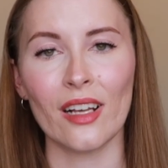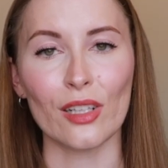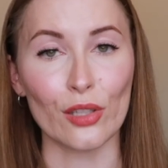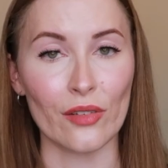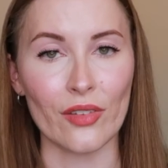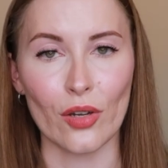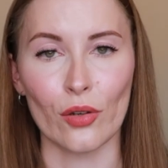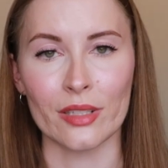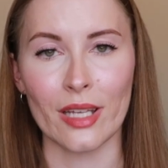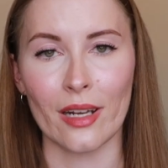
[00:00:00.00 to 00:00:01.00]
a lot of the
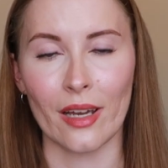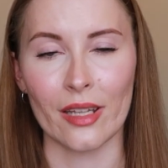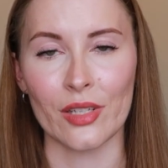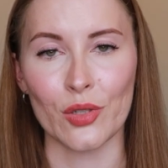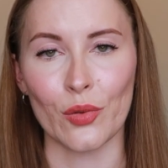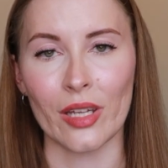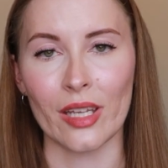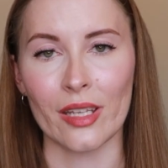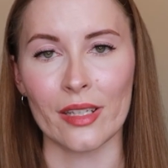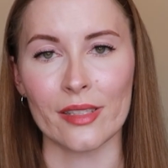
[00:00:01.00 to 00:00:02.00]
content I enjoy
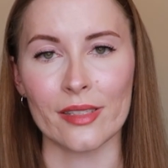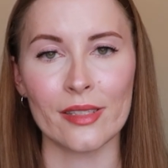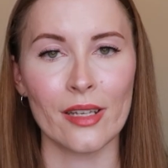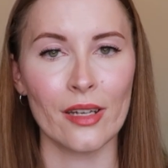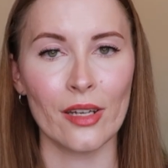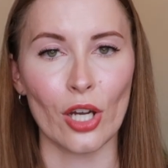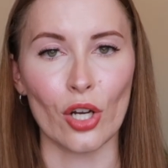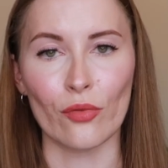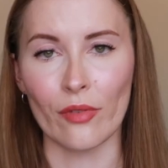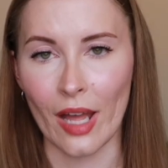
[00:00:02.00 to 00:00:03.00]
is
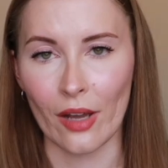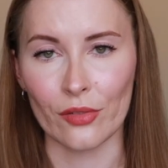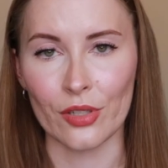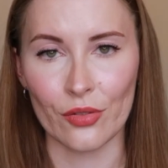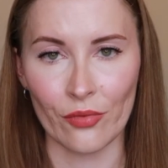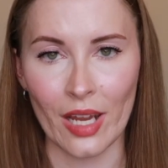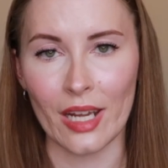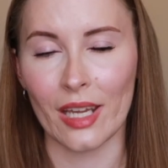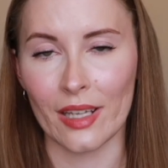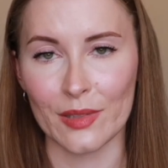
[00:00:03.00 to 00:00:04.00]
around
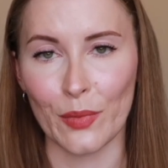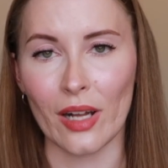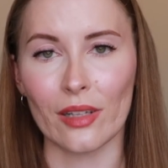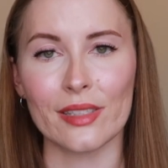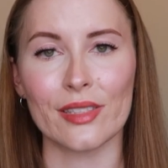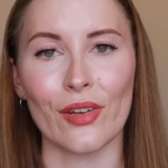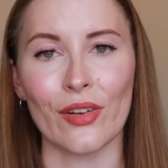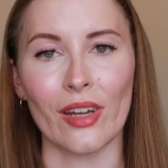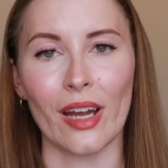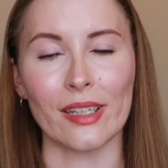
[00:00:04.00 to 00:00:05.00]
reading as well. So
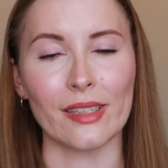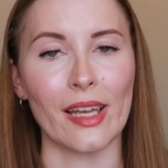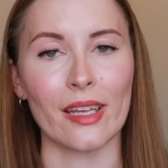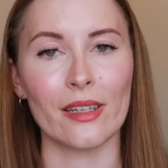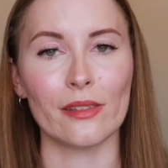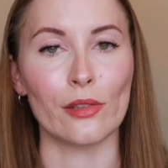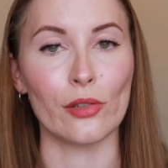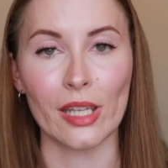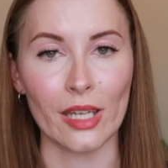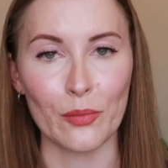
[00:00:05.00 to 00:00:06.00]
I like
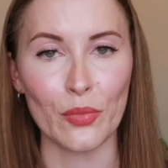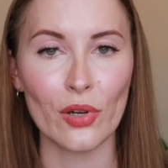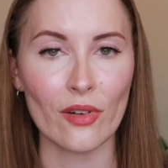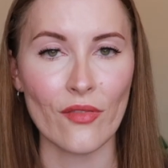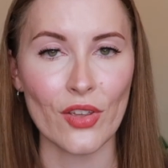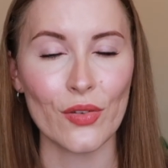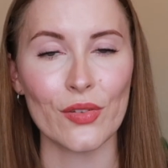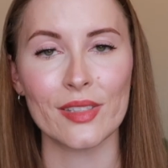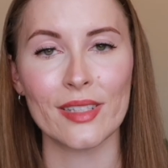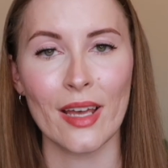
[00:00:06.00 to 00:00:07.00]
looking at book
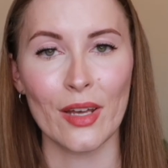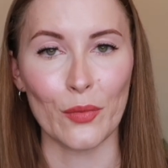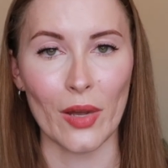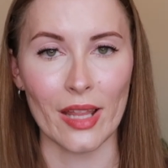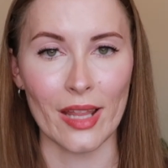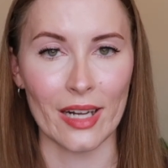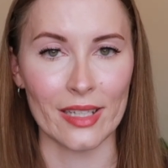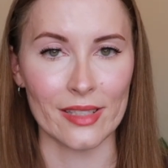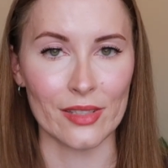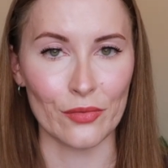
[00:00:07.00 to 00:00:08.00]
reviews, whether that
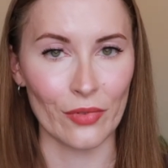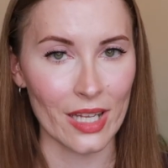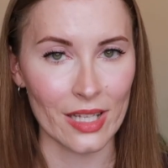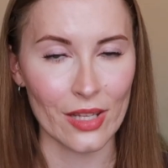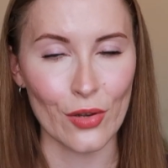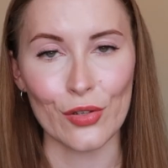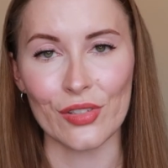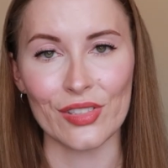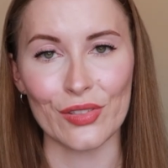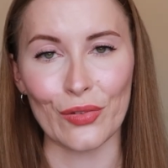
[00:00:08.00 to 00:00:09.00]
is reading
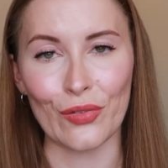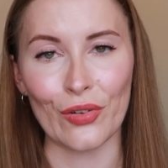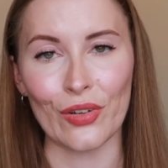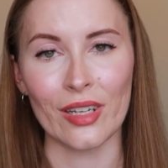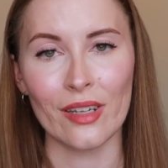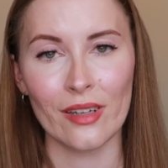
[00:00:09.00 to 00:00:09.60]
those or